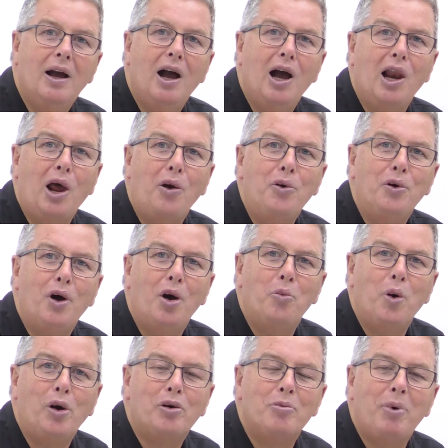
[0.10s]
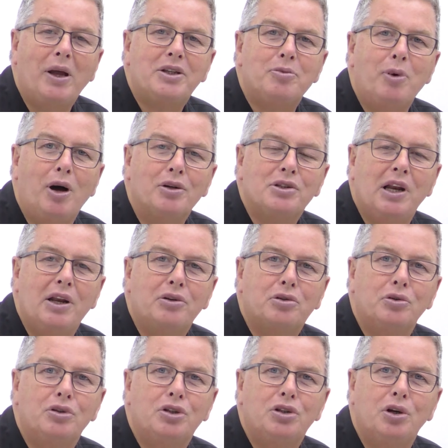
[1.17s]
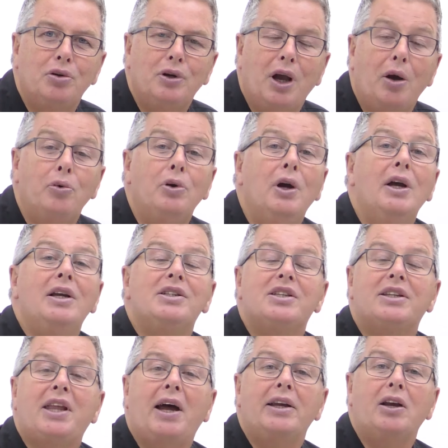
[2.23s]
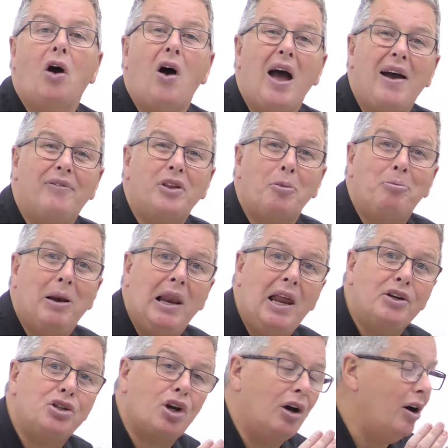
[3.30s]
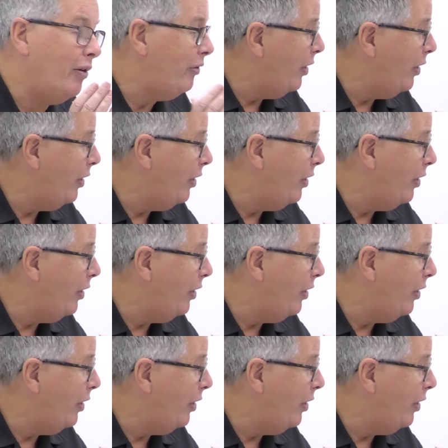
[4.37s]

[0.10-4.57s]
Hello and welcome back to Mark's Electrical Studio. Today I have the pleasure of